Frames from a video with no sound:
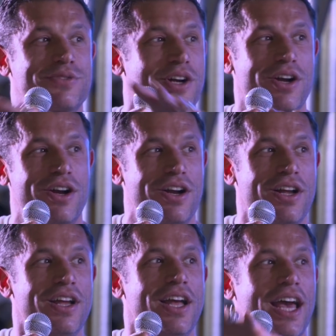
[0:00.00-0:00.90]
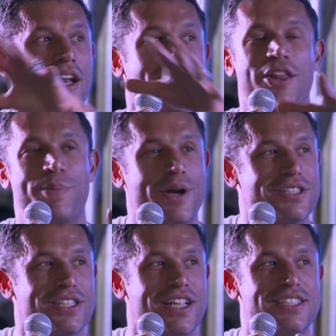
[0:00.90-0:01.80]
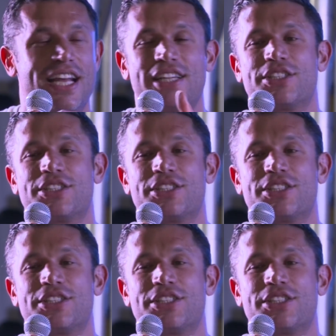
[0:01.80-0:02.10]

for her and another person that's there.